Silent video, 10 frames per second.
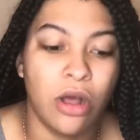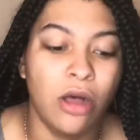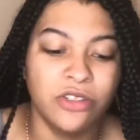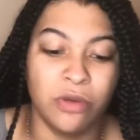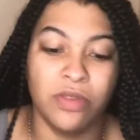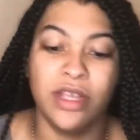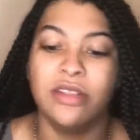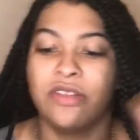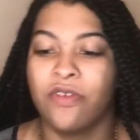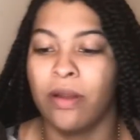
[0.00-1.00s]
Also,
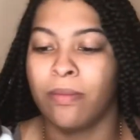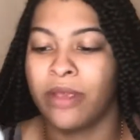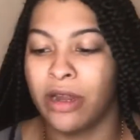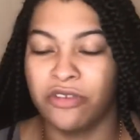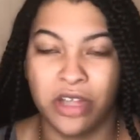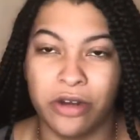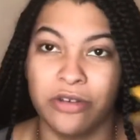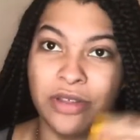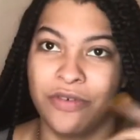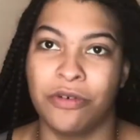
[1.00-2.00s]
this from Carol's
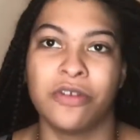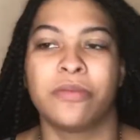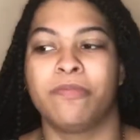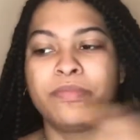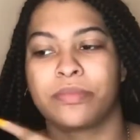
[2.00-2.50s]
Daughters, of course.